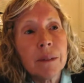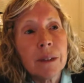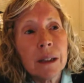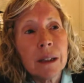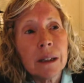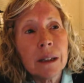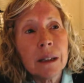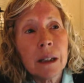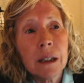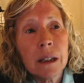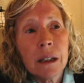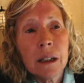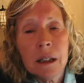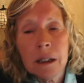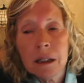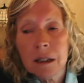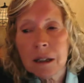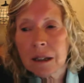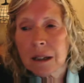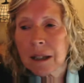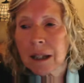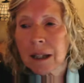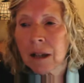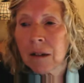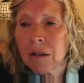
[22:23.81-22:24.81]
The K
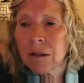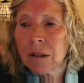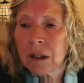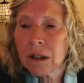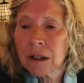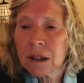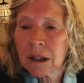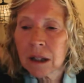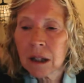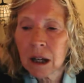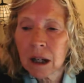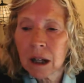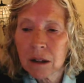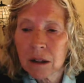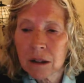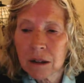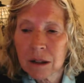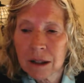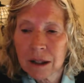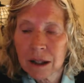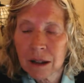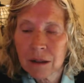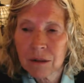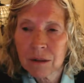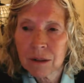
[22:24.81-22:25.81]
sound is the hard
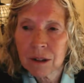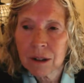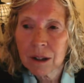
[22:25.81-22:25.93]
sound.